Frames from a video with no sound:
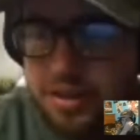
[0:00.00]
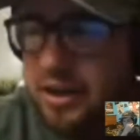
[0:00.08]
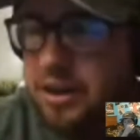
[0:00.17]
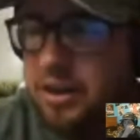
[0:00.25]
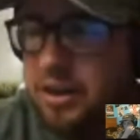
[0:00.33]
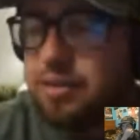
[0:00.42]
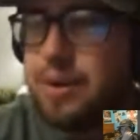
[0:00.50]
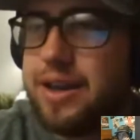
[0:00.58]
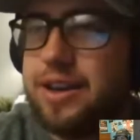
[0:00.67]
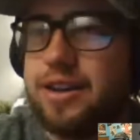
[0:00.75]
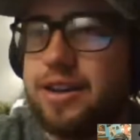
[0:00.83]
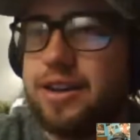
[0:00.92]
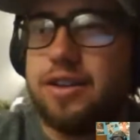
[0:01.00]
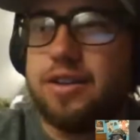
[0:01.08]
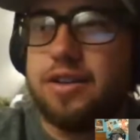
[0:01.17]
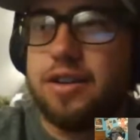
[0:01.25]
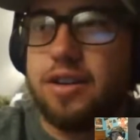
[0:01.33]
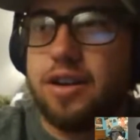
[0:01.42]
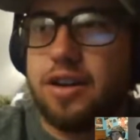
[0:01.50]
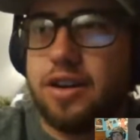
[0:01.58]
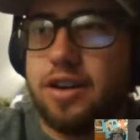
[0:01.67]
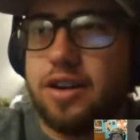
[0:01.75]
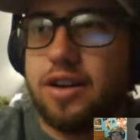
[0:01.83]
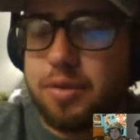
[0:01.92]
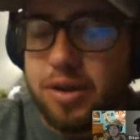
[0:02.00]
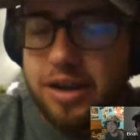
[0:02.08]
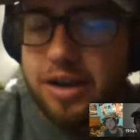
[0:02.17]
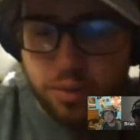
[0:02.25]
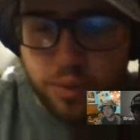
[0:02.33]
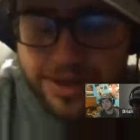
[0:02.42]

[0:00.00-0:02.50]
it needs to be a doubleheader